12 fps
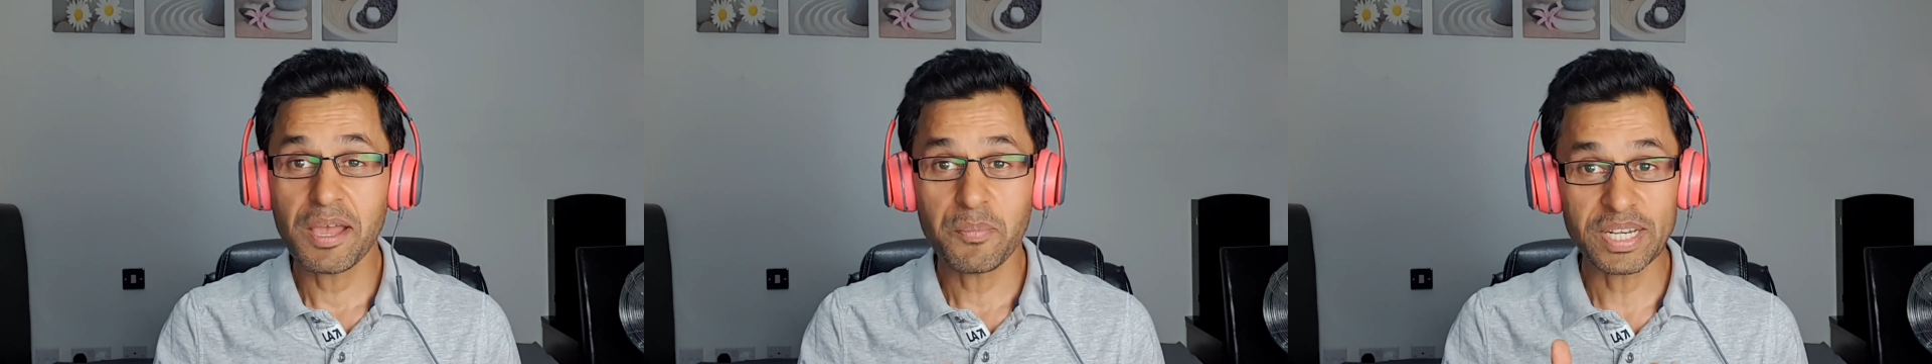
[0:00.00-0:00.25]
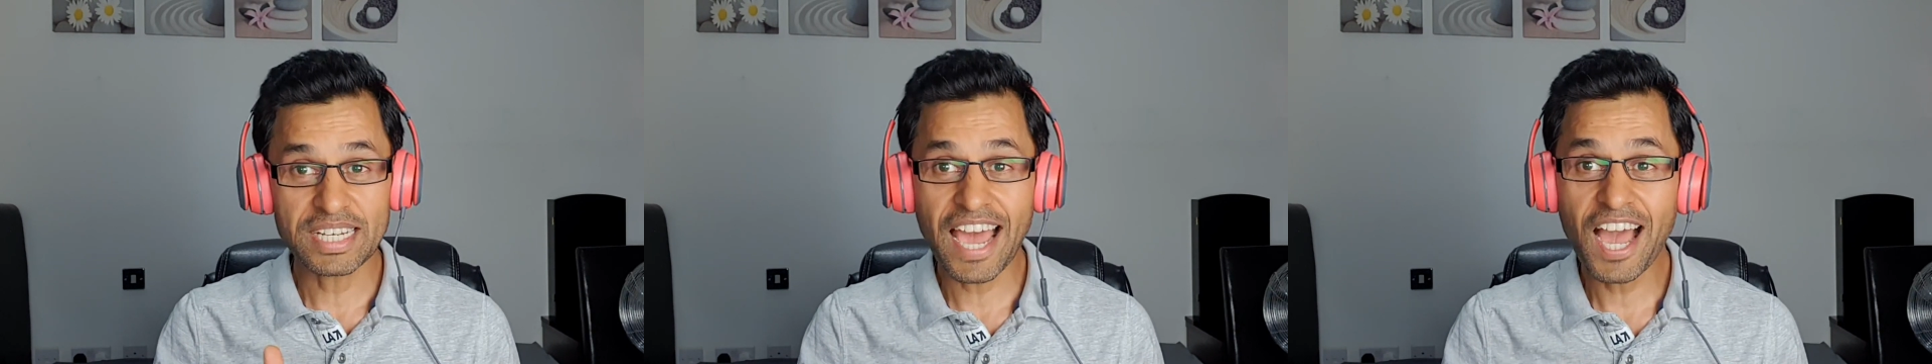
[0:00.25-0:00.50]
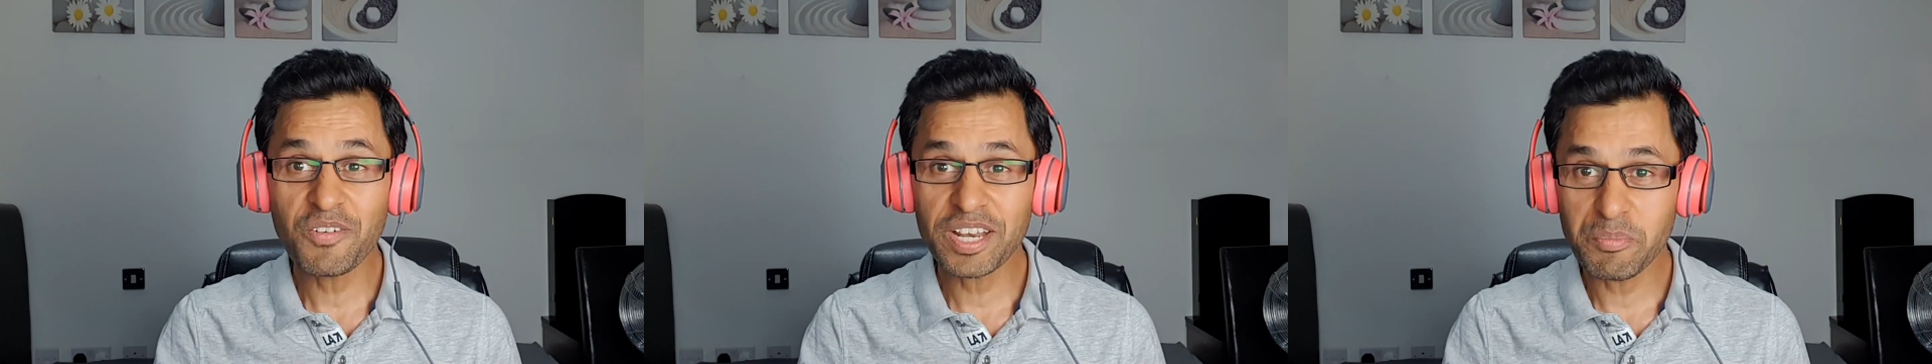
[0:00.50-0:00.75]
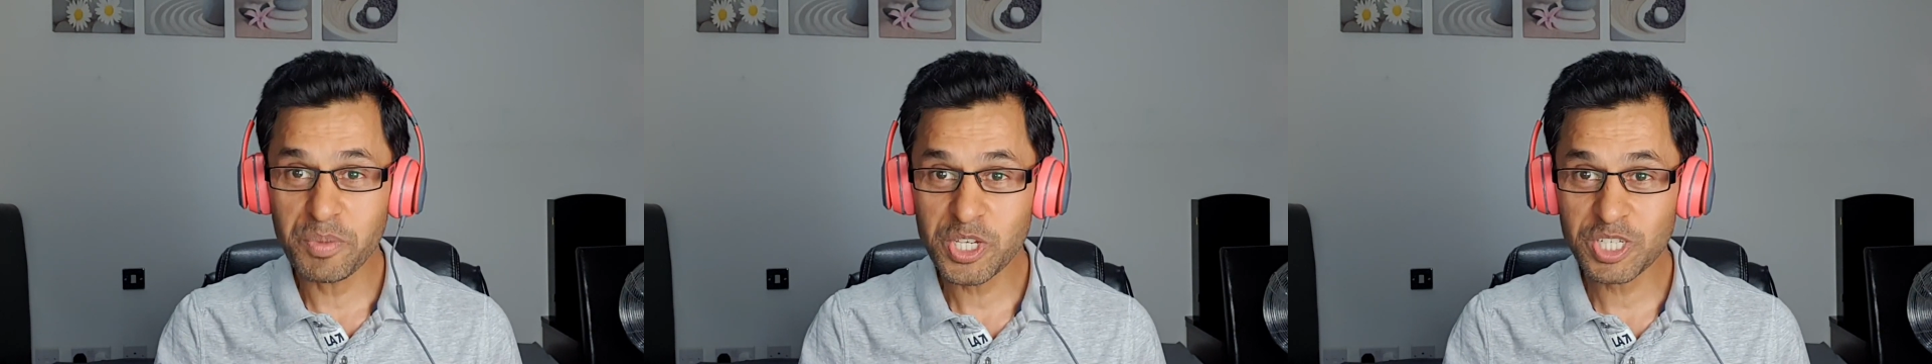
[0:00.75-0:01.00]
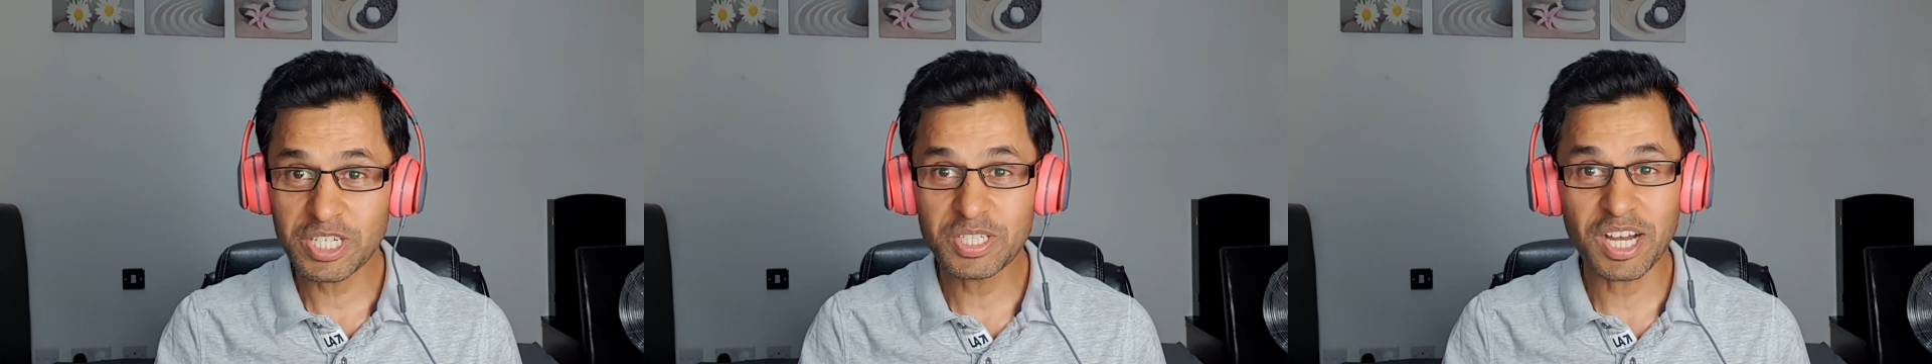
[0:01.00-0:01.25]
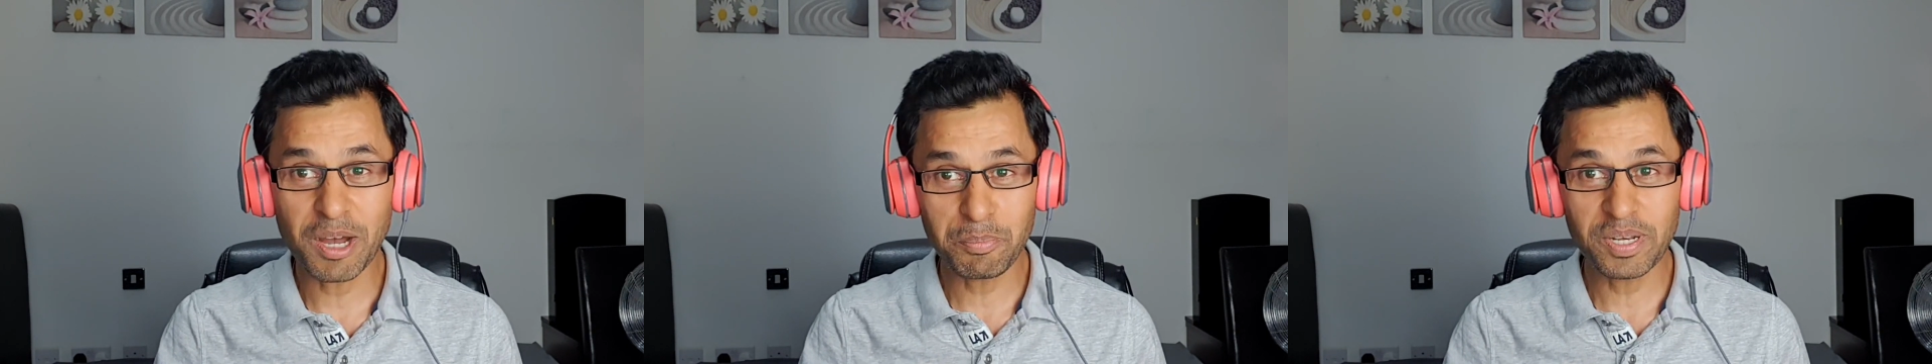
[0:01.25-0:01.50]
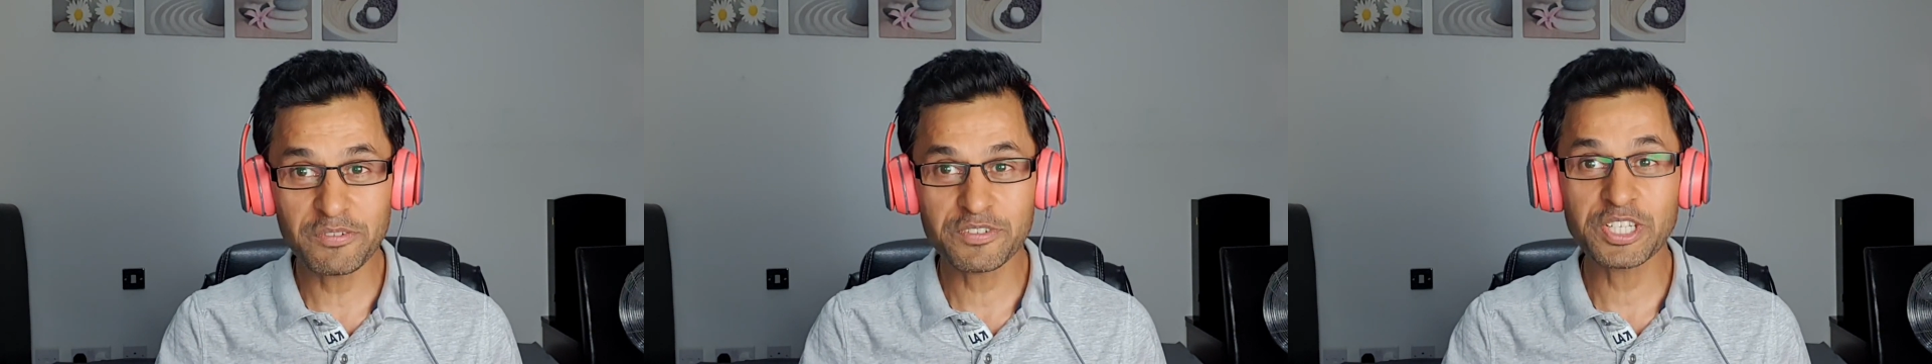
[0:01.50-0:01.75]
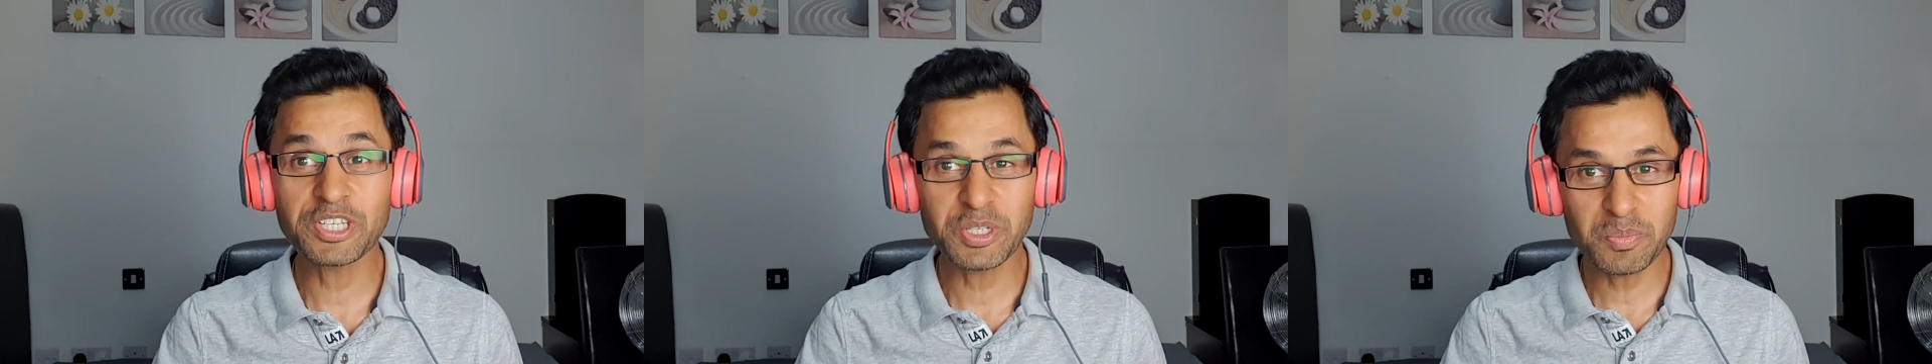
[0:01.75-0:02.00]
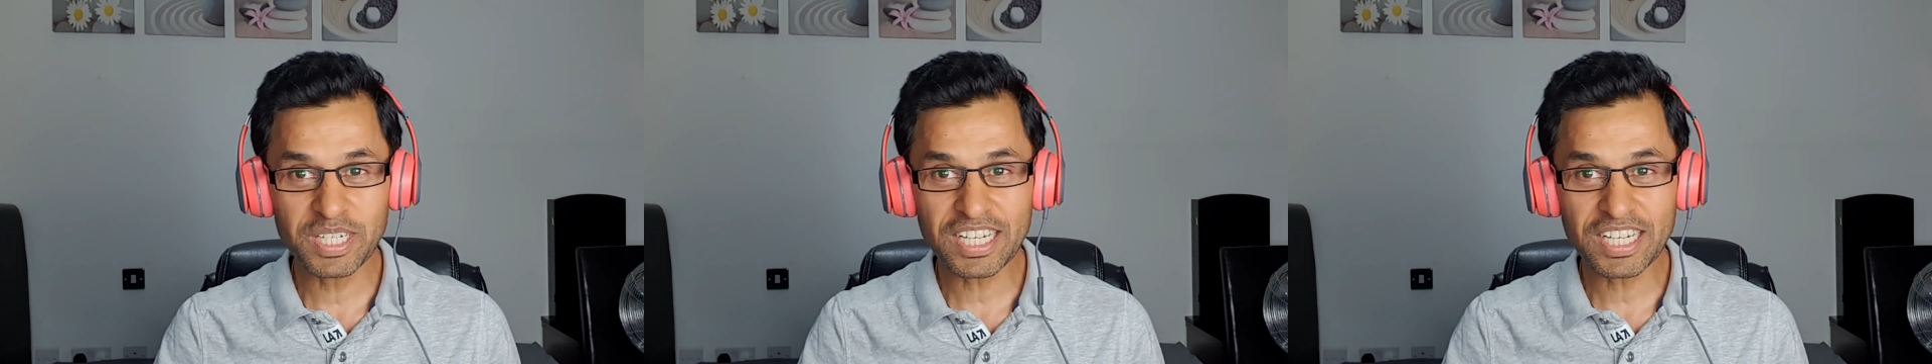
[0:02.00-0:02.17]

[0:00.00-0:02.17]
but now on a mission to uplift human